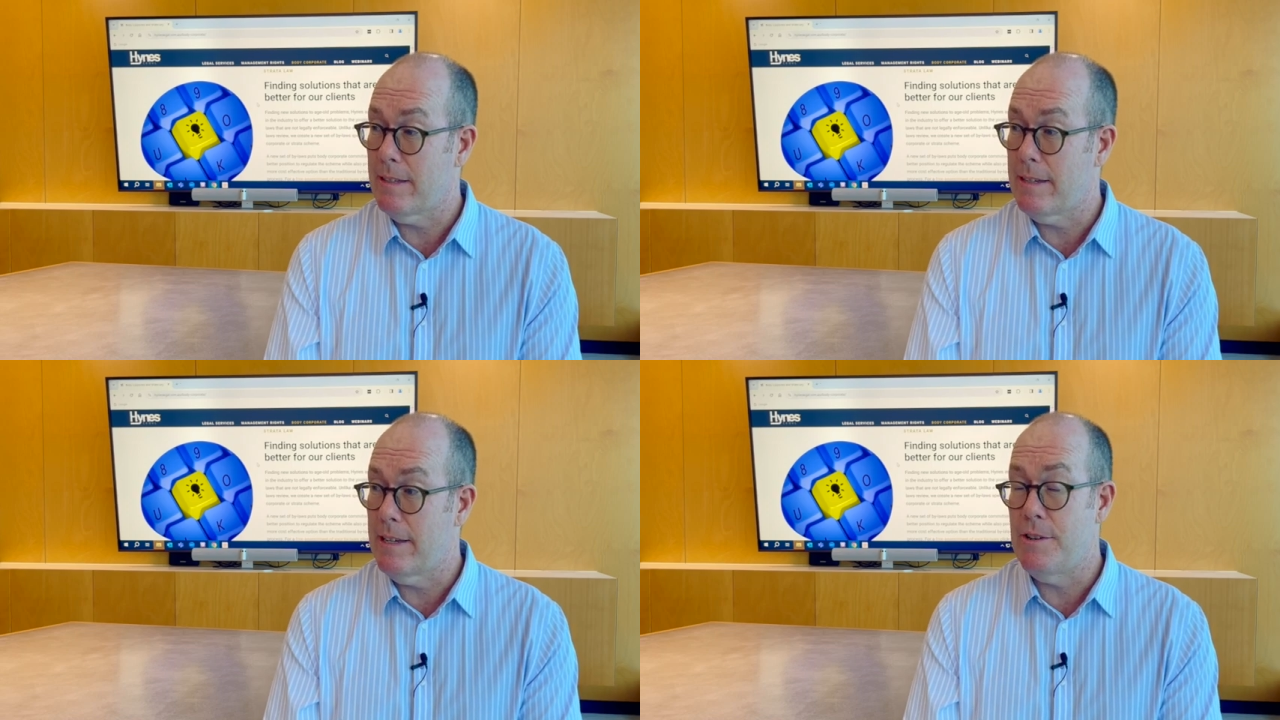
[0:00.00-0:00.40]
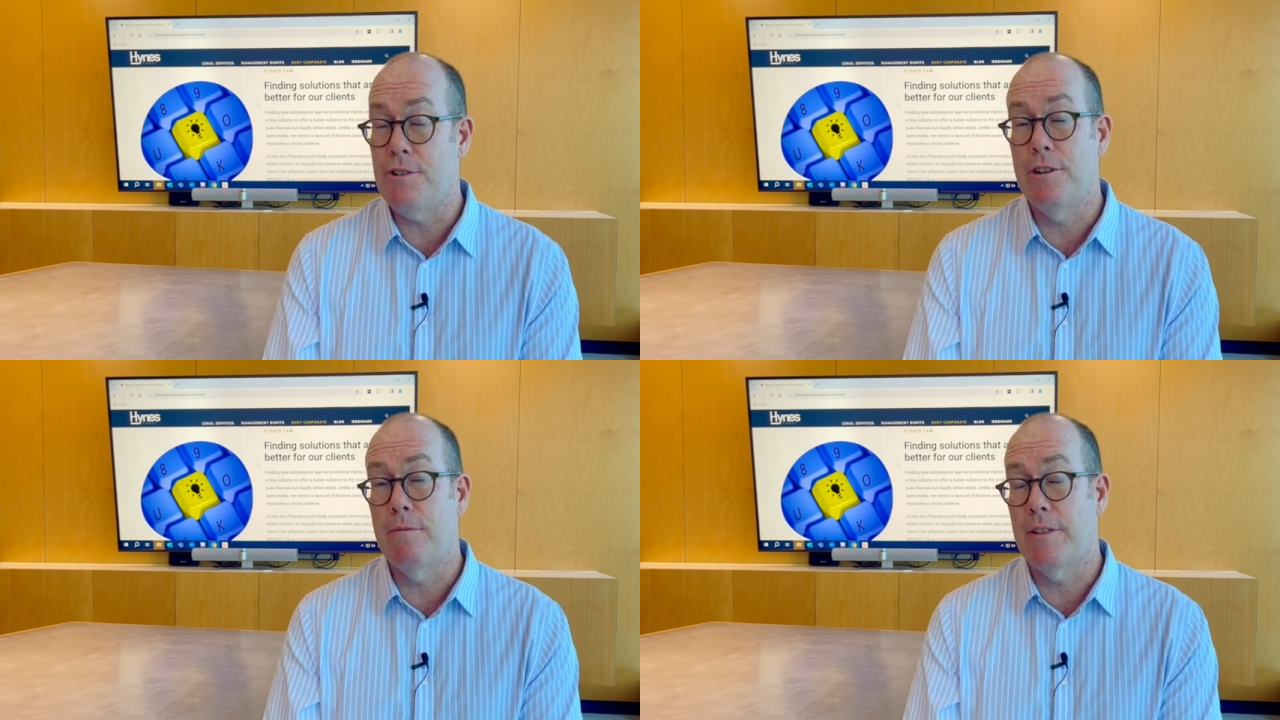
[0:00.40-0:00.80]

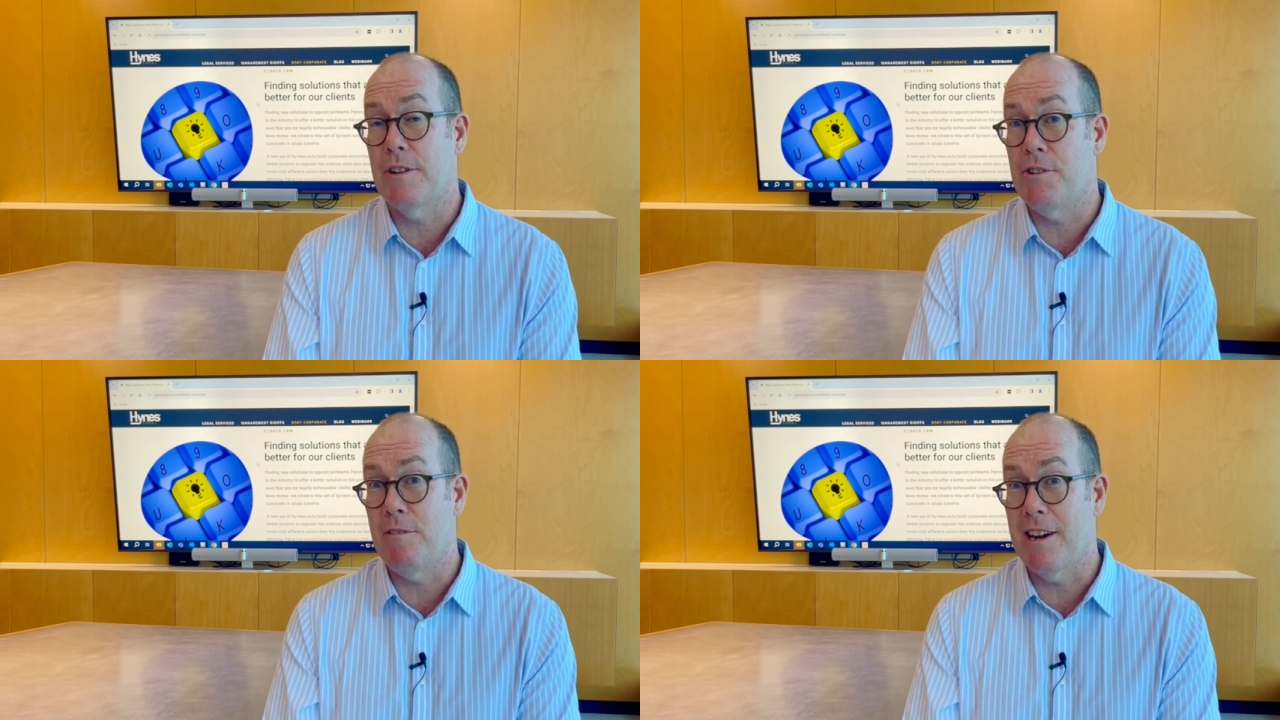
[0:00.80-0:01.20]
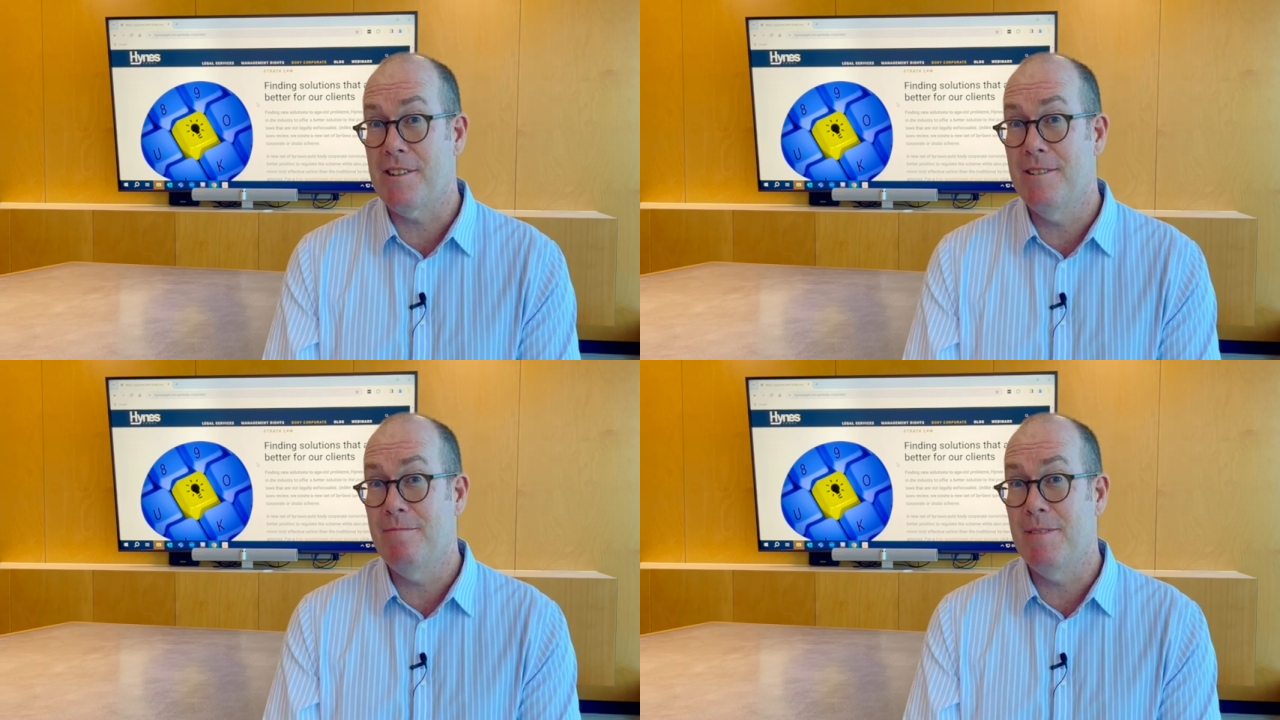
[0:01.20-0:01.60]
issue with
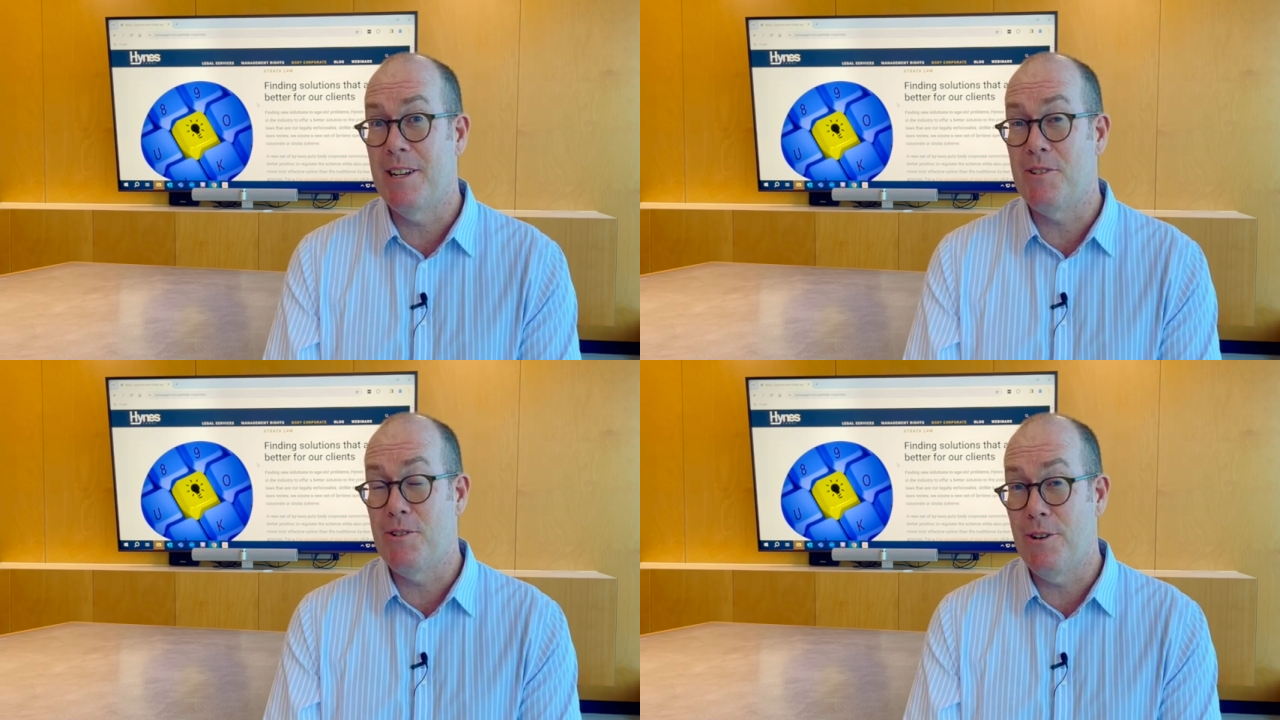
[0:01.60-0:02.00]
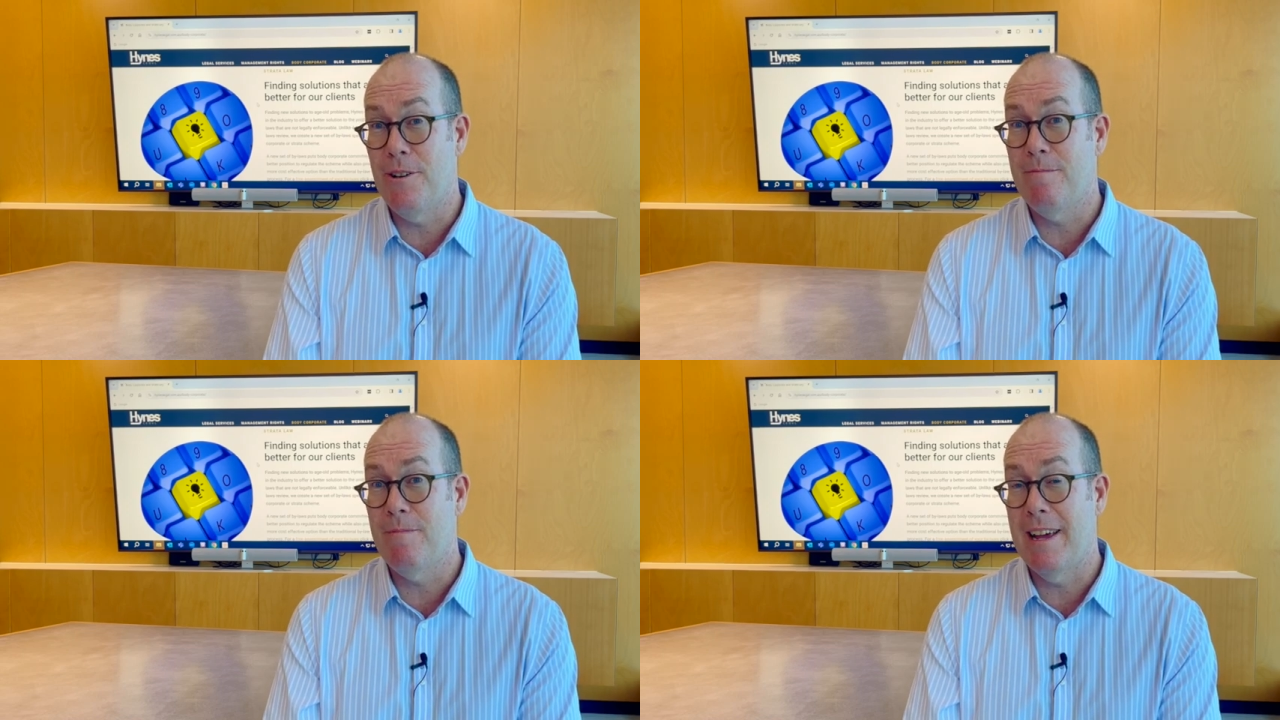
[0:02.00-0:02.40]
construction is
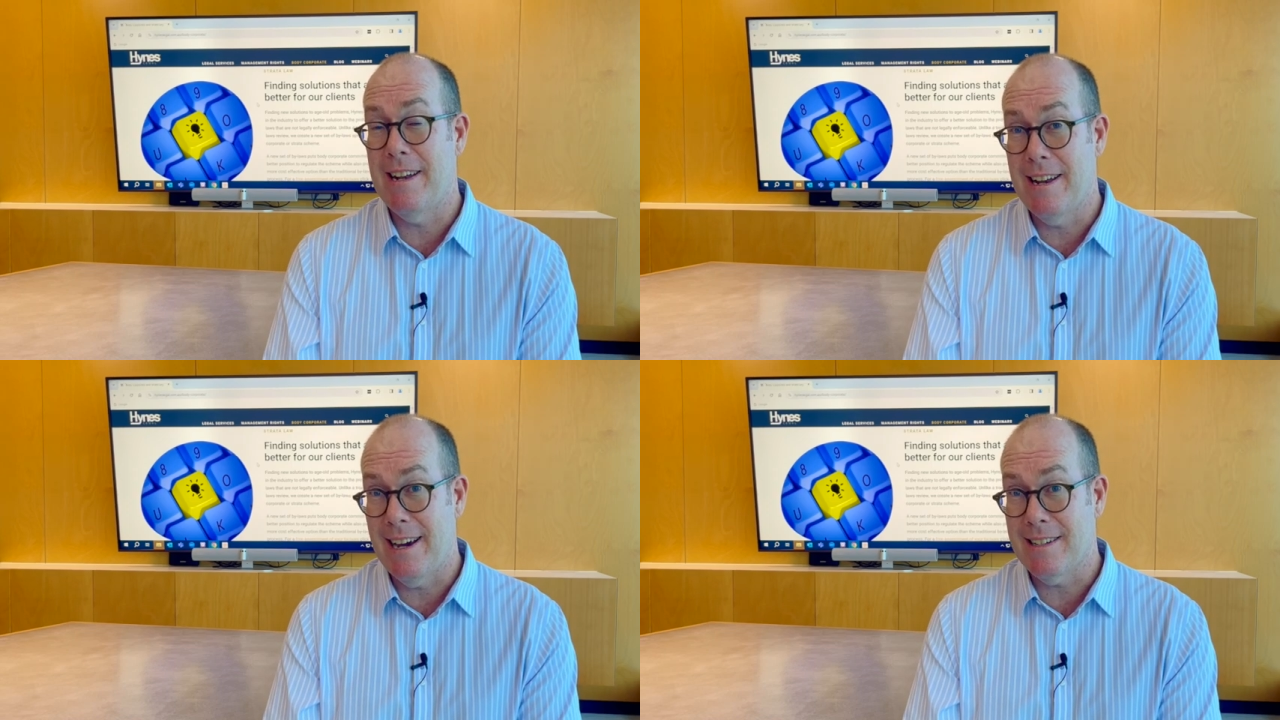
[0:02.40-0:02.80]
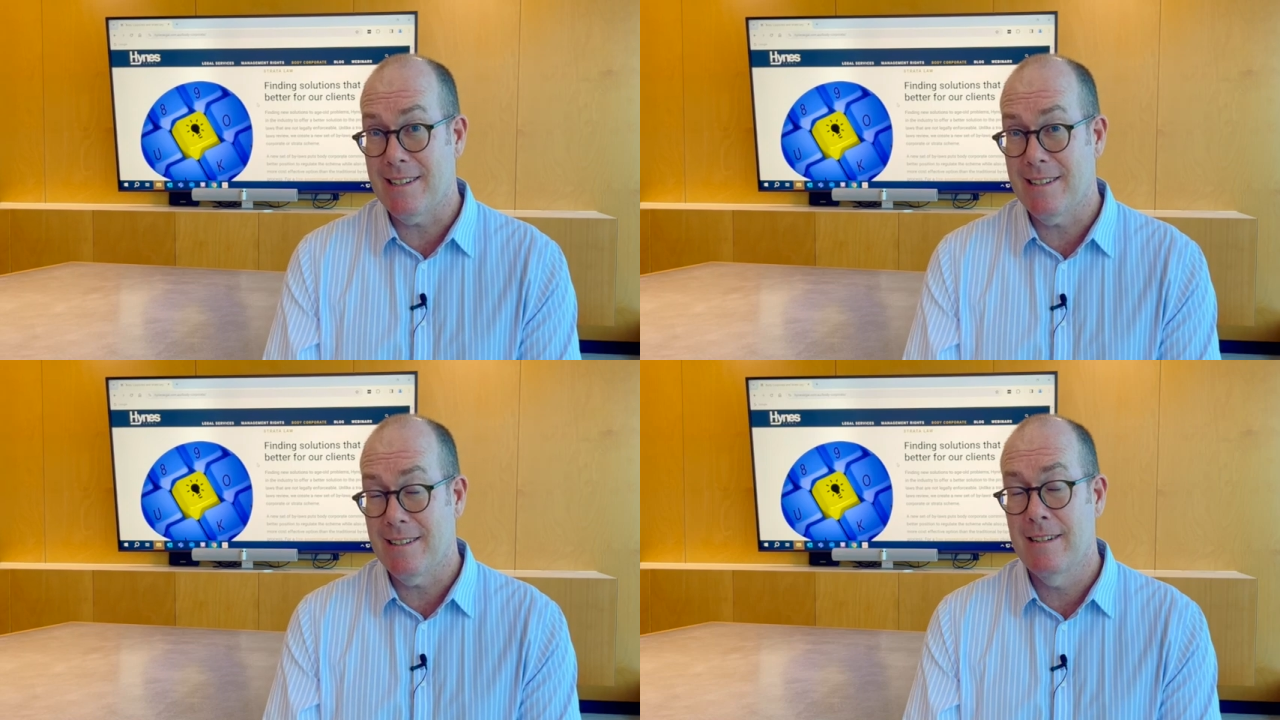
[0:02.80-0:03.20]
dirt and dust.